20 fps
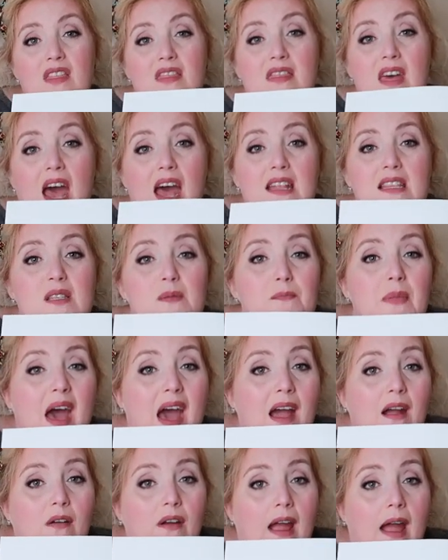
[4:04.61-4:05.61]
That's
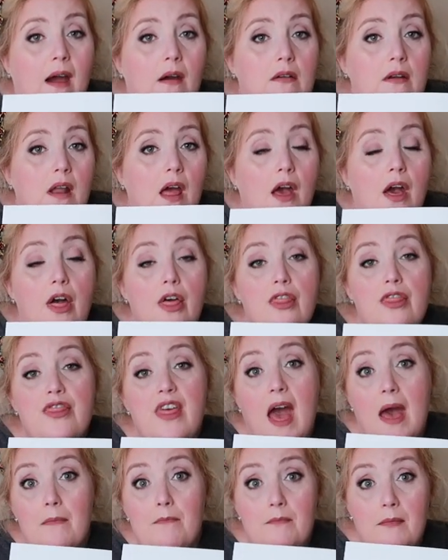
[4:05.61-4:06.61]
background.
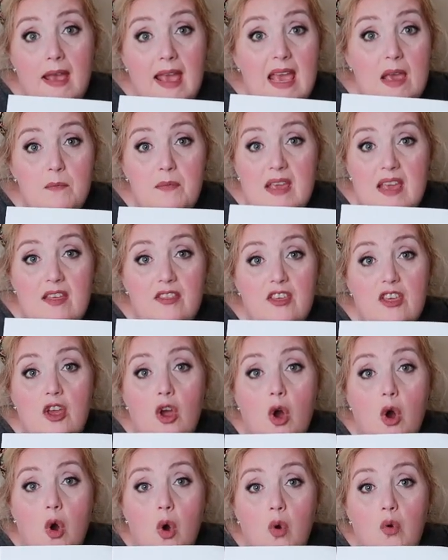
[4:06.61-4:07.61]
That may be
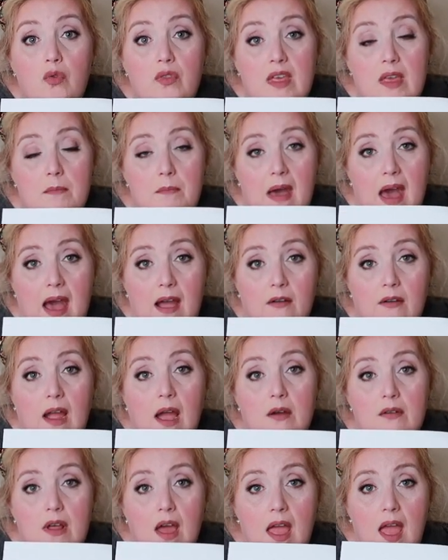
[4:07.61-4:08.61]
the only
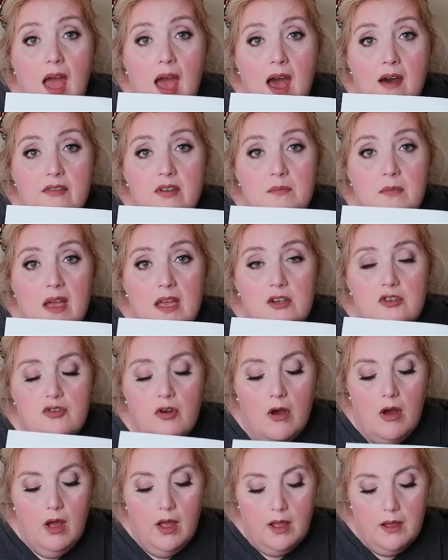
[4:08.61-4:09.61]
background I have in my
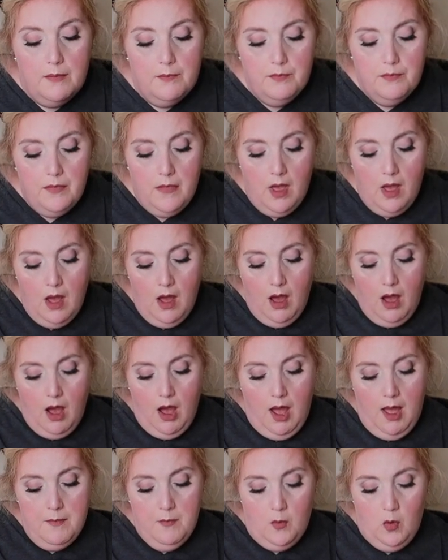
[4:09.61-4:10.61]
drawing.
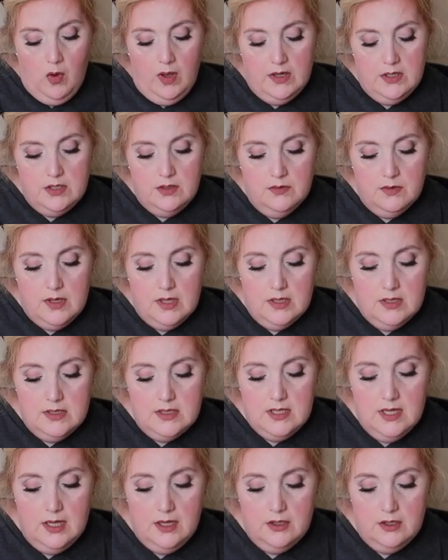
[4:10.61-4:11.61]
I'm going to
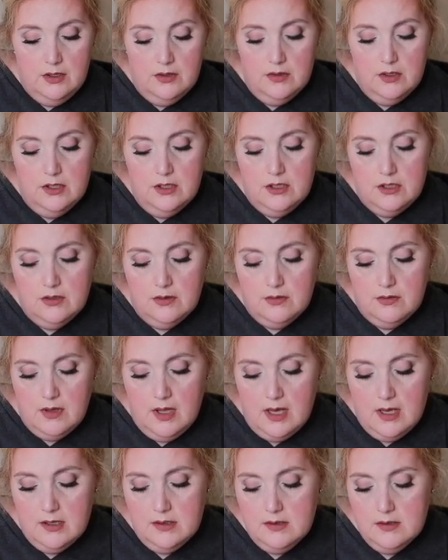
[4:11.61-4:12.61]
continue to do
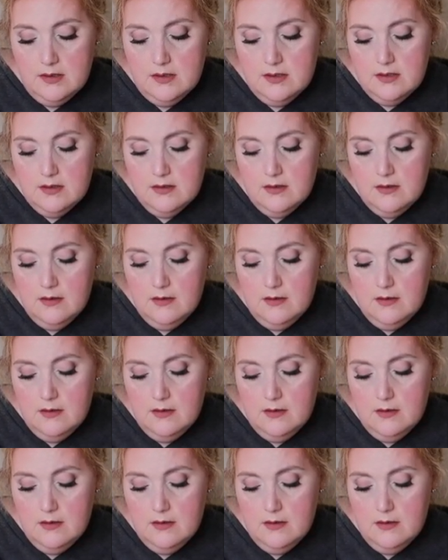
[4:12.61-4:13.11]
this